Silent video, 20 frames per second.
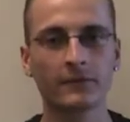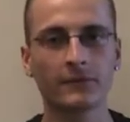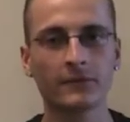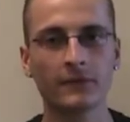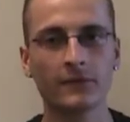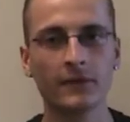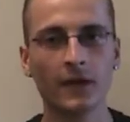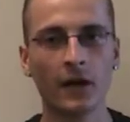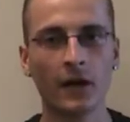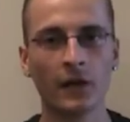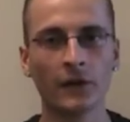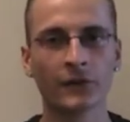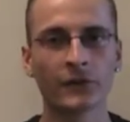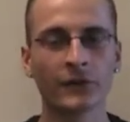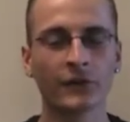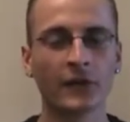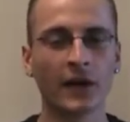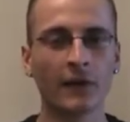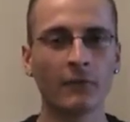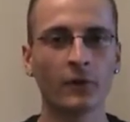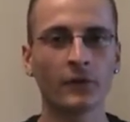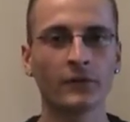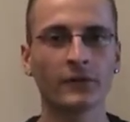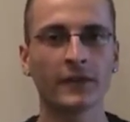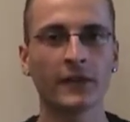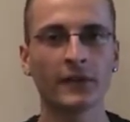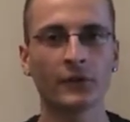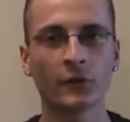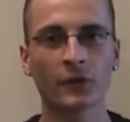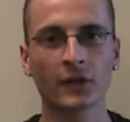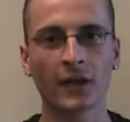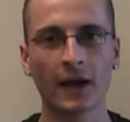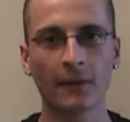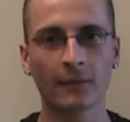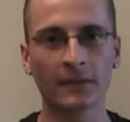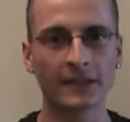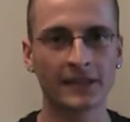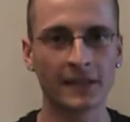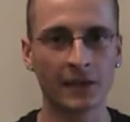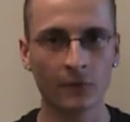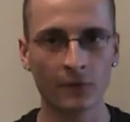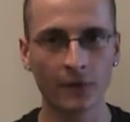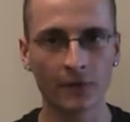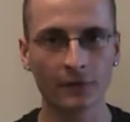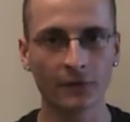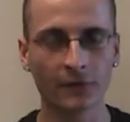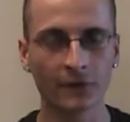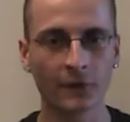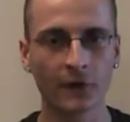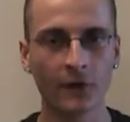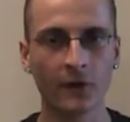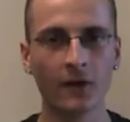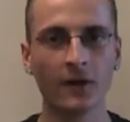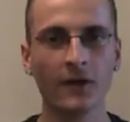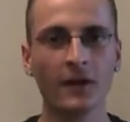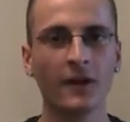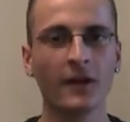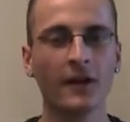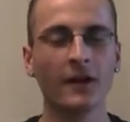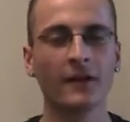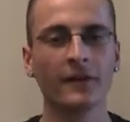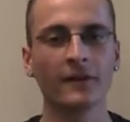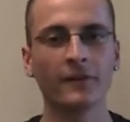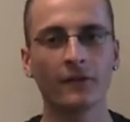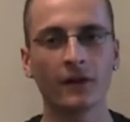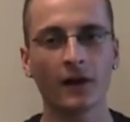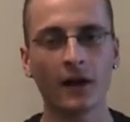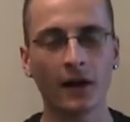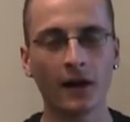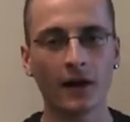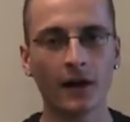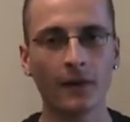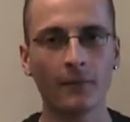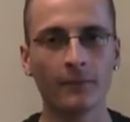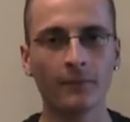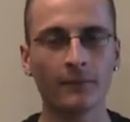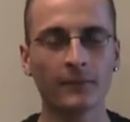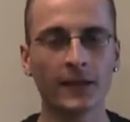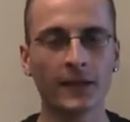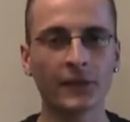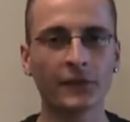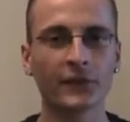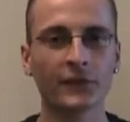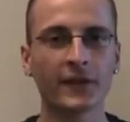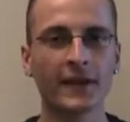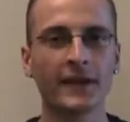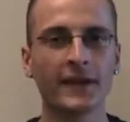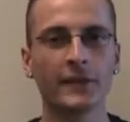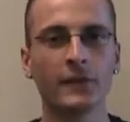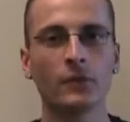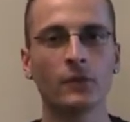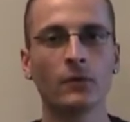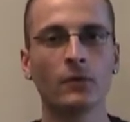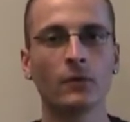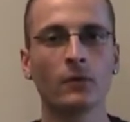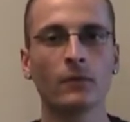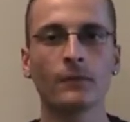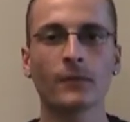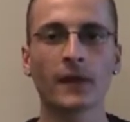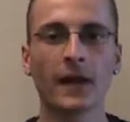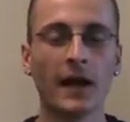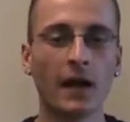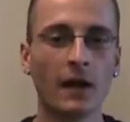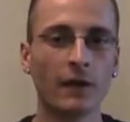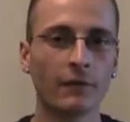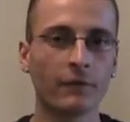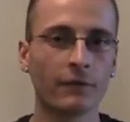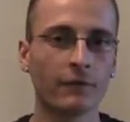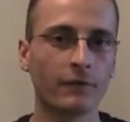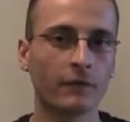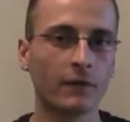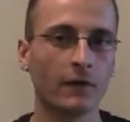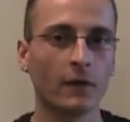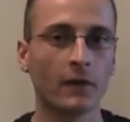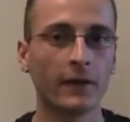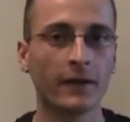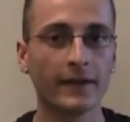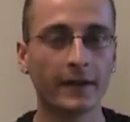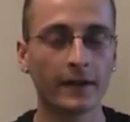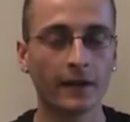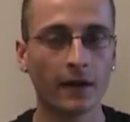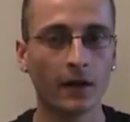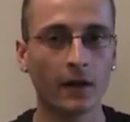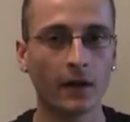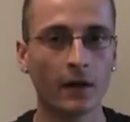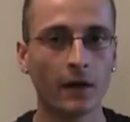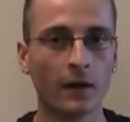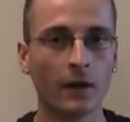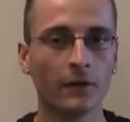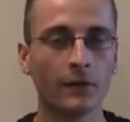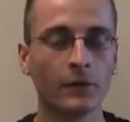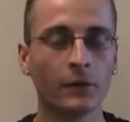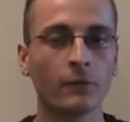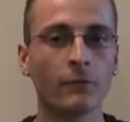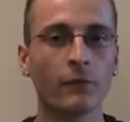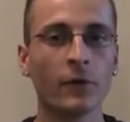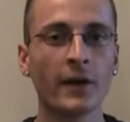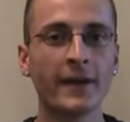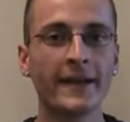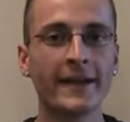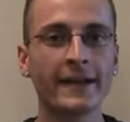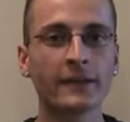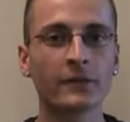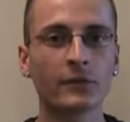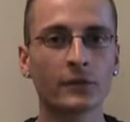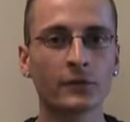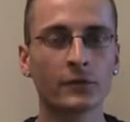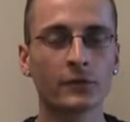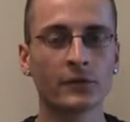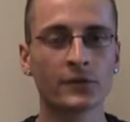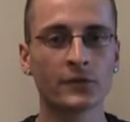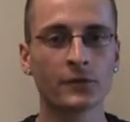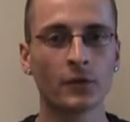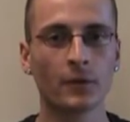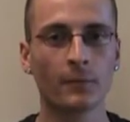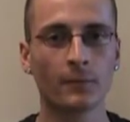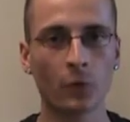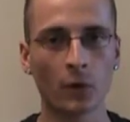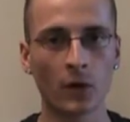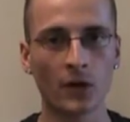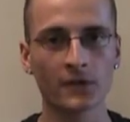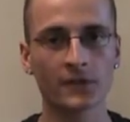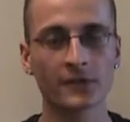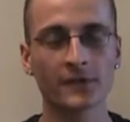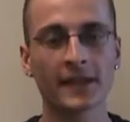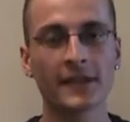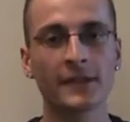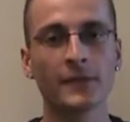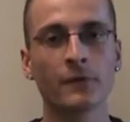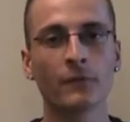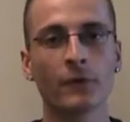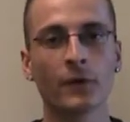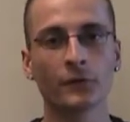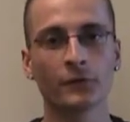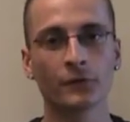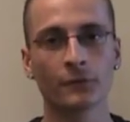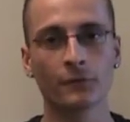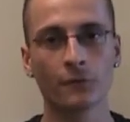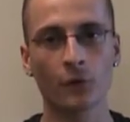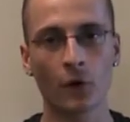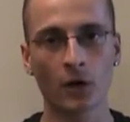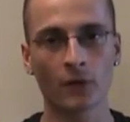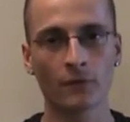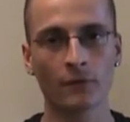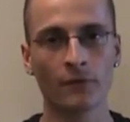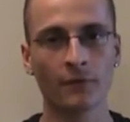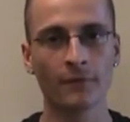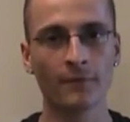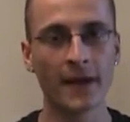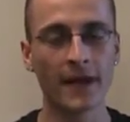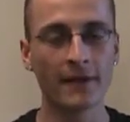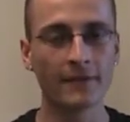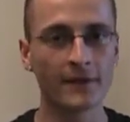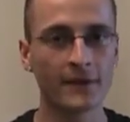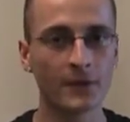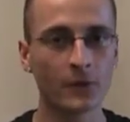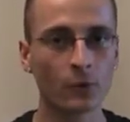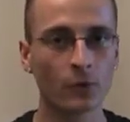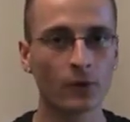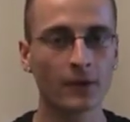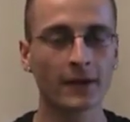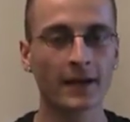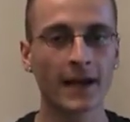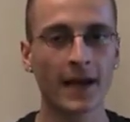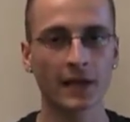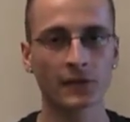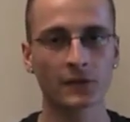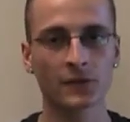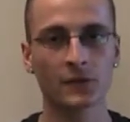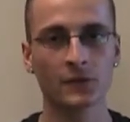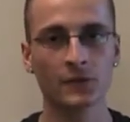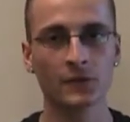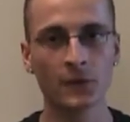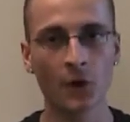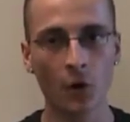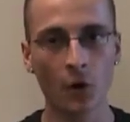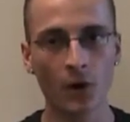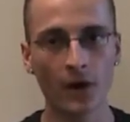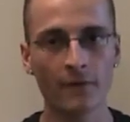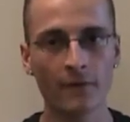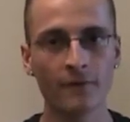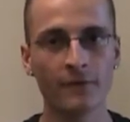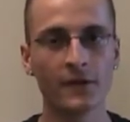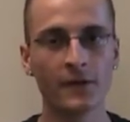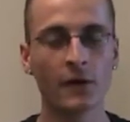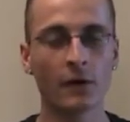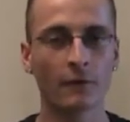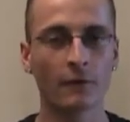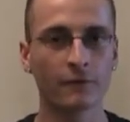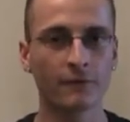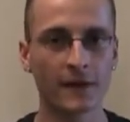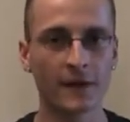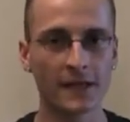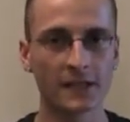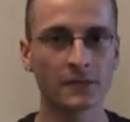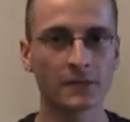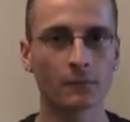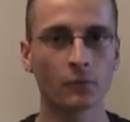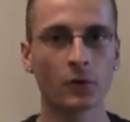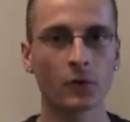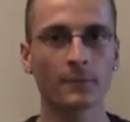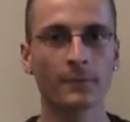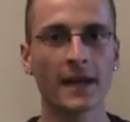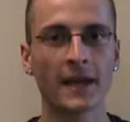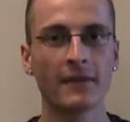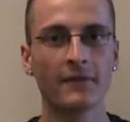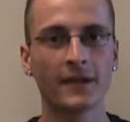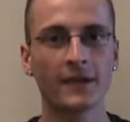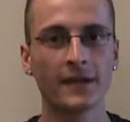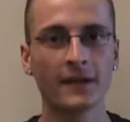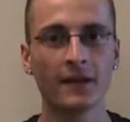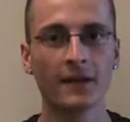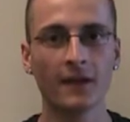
uh, someone that you come clear with. So um, let's say you have Uh, you were introduced to a person that you want to work with. Maybe you got to know him via Facebook, maybe